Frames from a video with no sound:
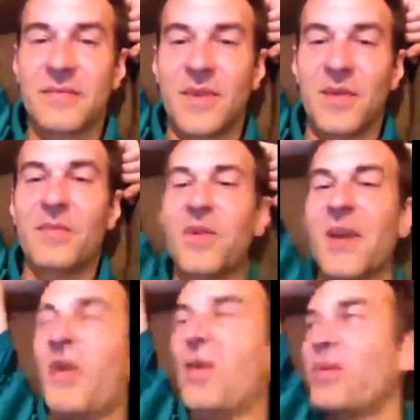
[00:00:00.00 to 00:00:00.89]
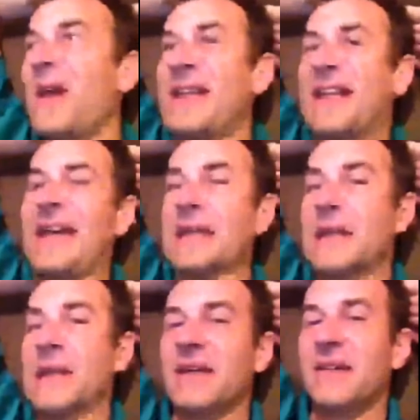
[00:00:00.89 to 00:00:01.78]
Good morning, all the way in
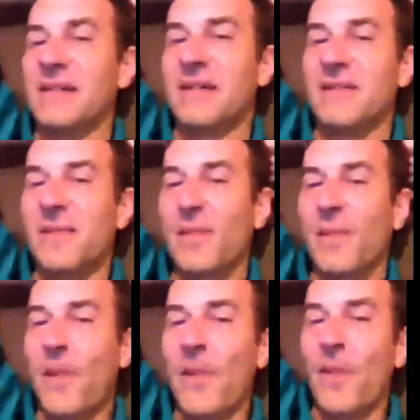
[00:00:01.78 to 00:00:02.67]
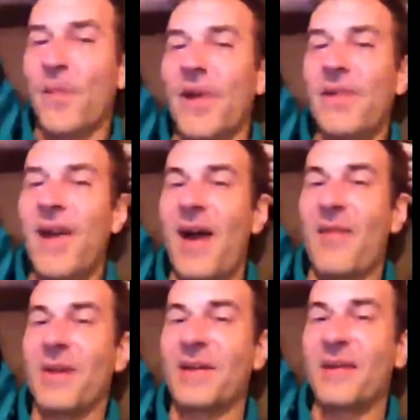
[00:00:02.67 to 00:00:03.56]
Italy.
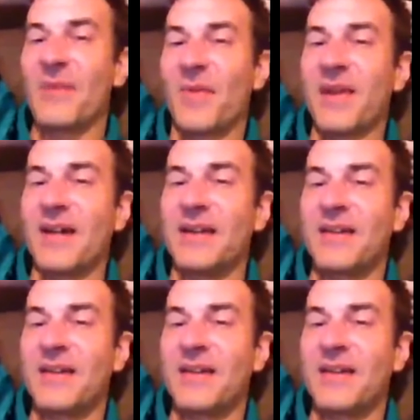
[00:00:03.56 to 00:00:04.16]
Hello and good morning